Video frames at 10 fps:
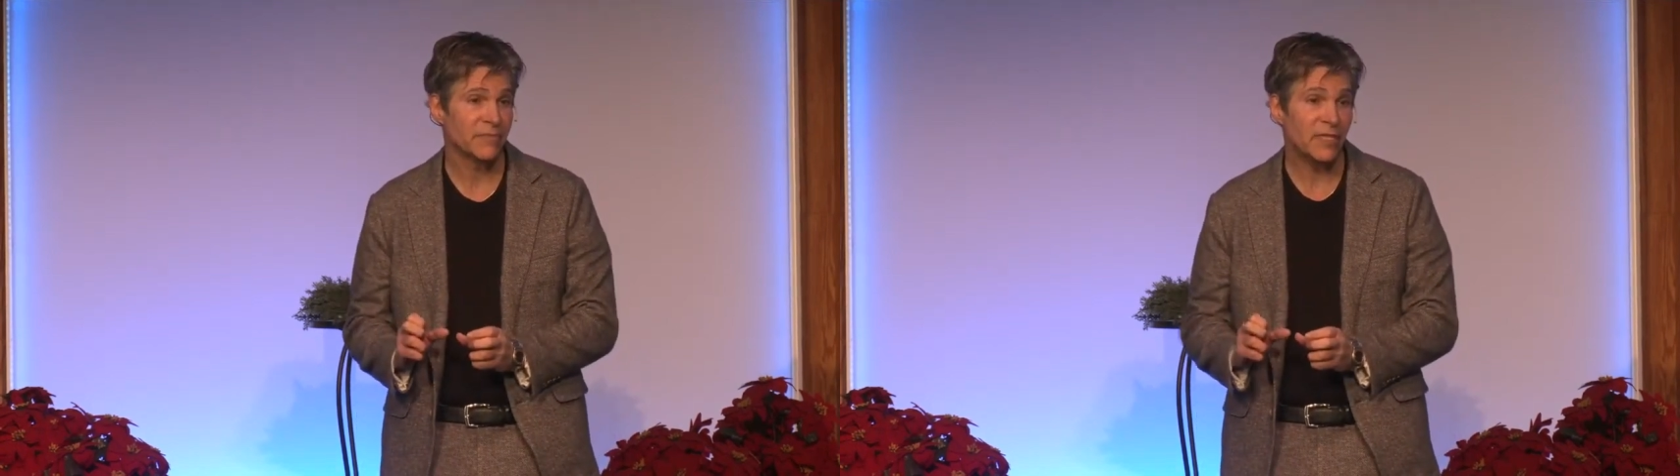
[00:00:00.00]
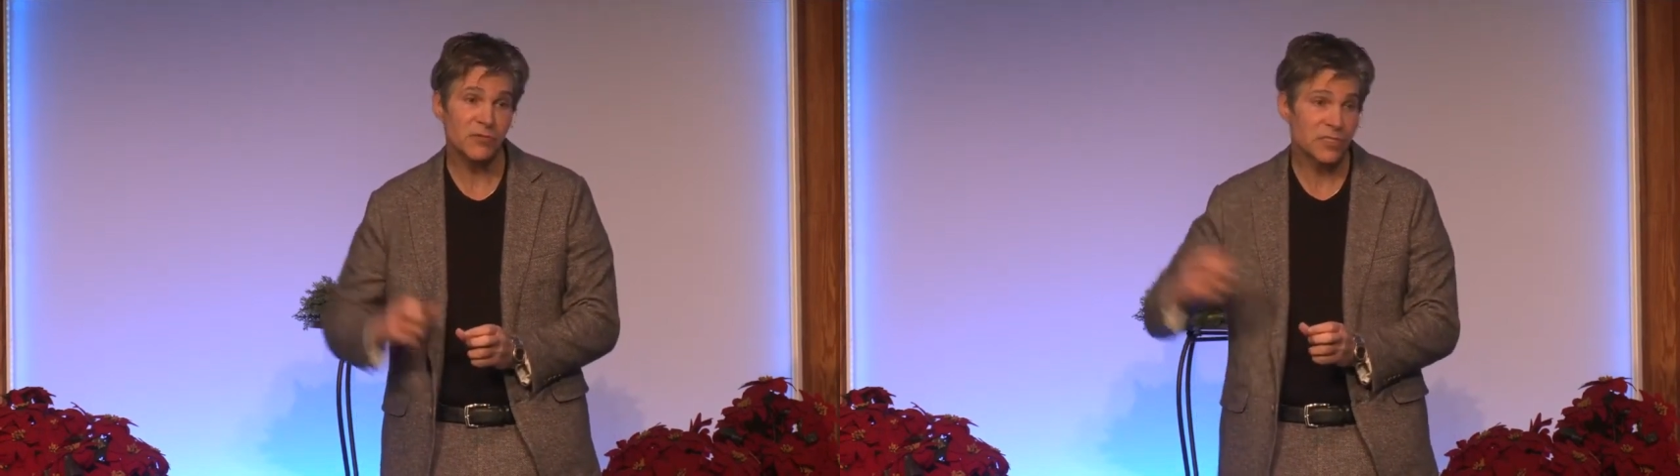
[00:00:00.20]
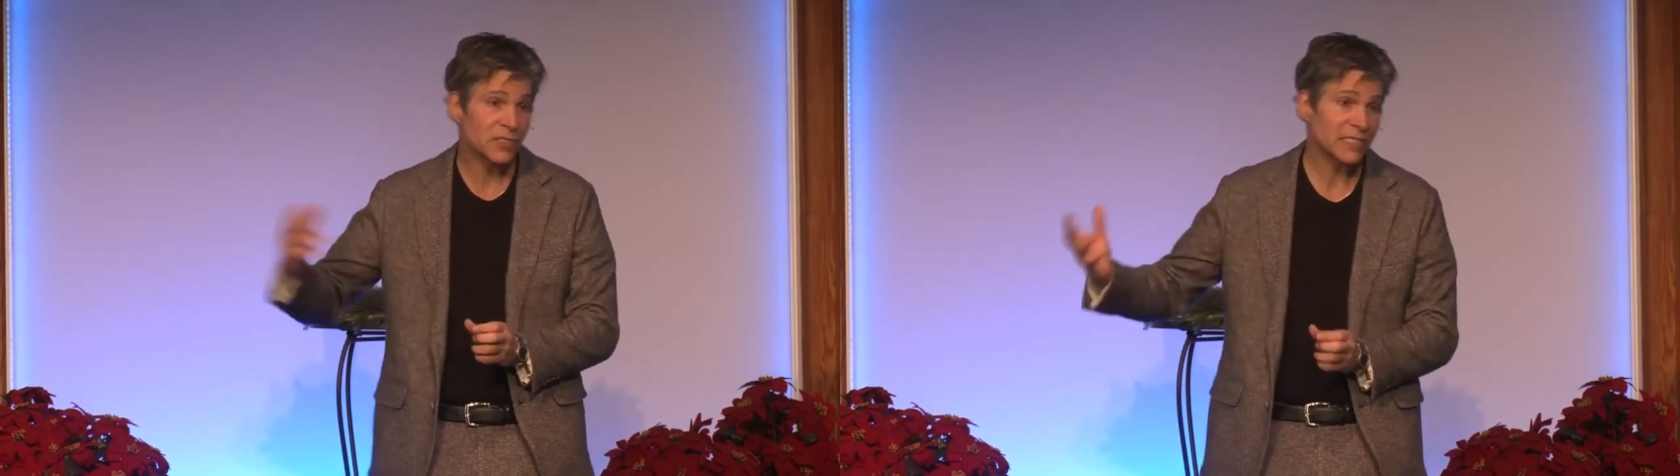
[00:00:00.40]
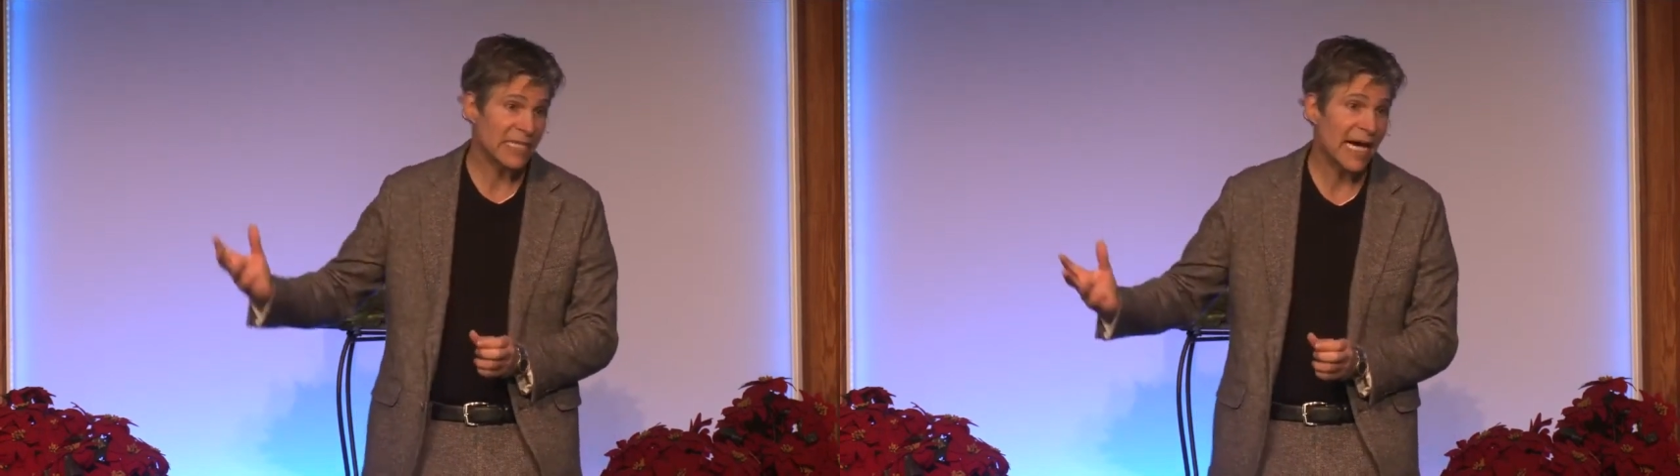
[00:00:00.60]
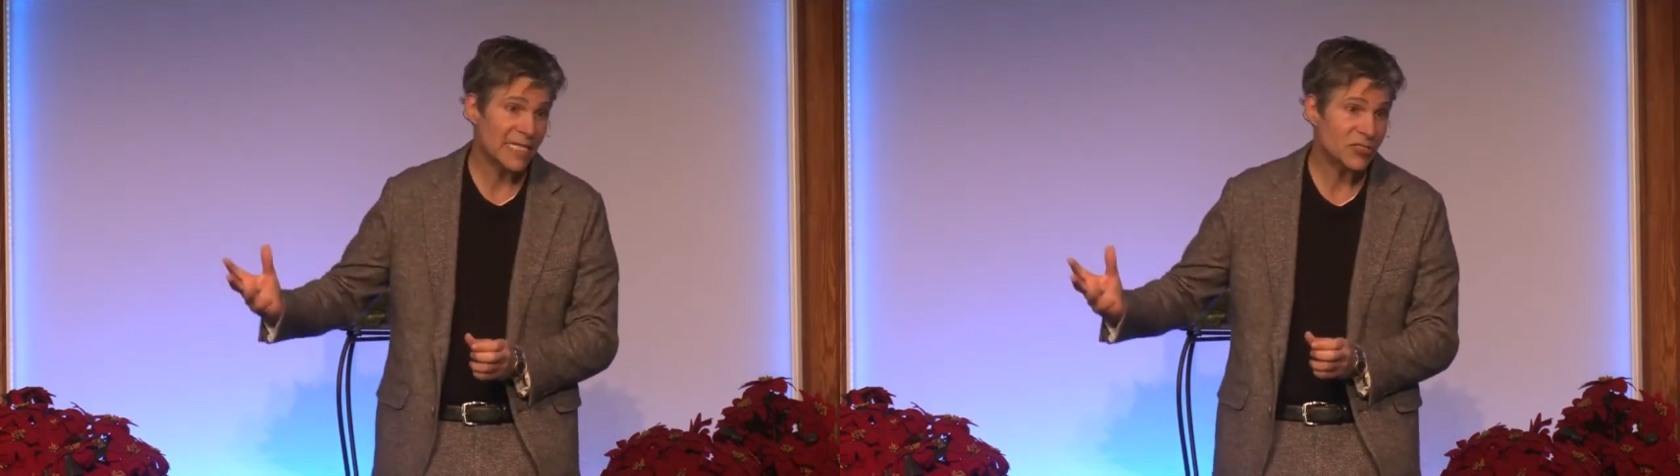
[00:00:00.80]
He was going to
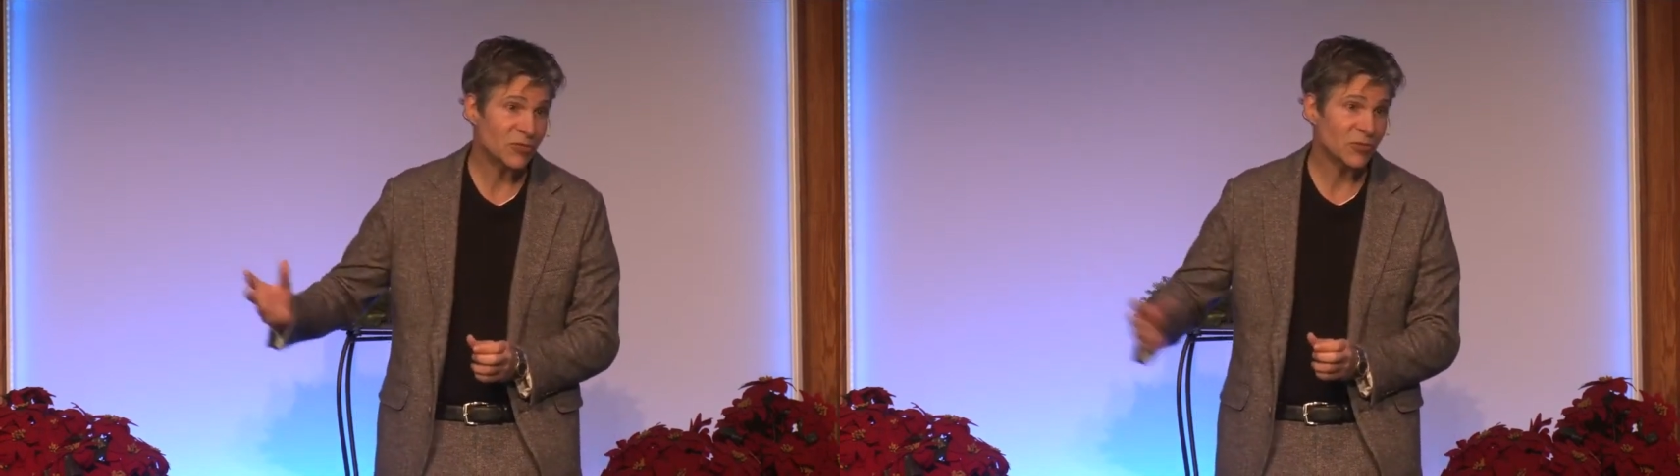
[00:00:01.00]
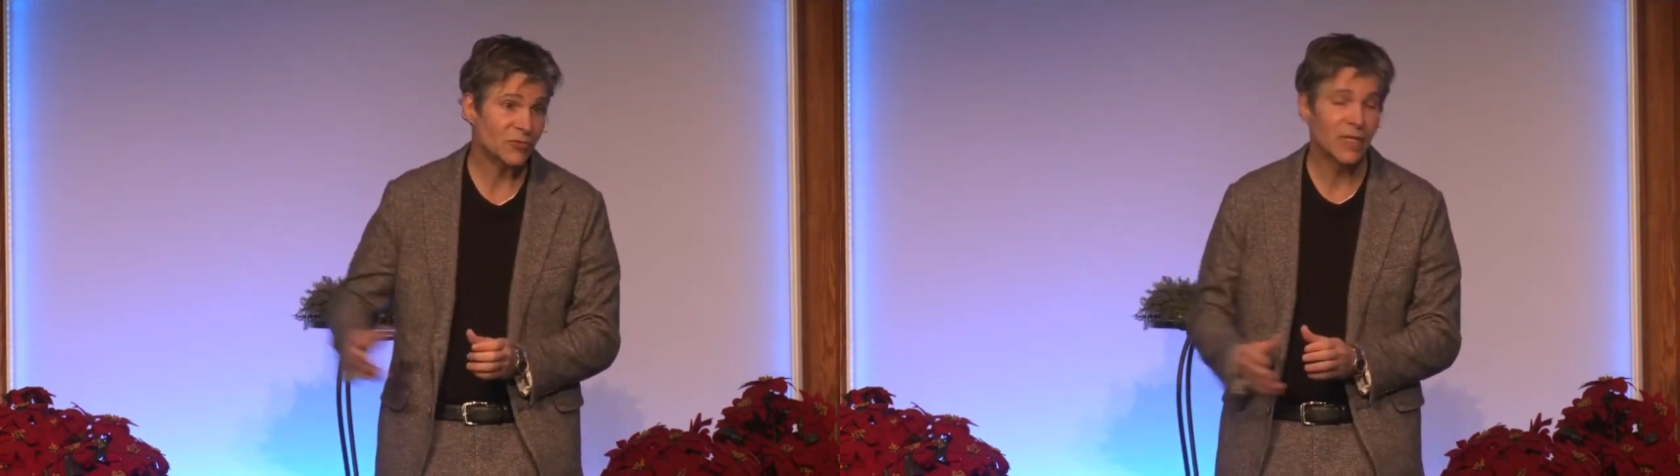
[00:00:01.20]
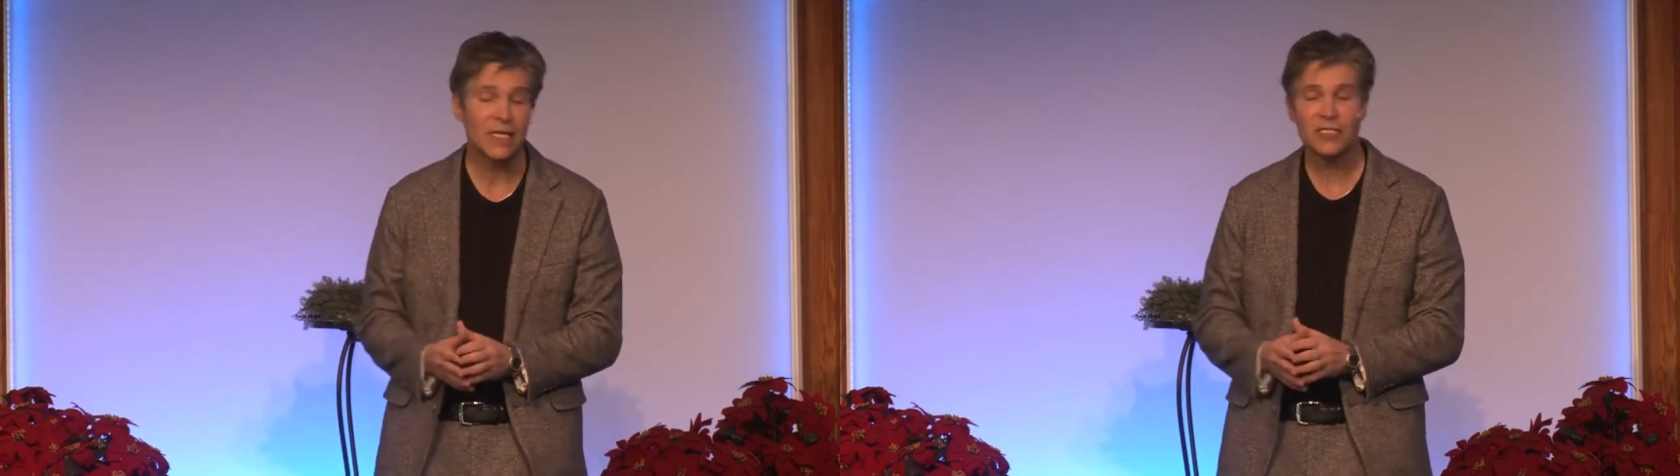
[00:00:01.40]
die soon.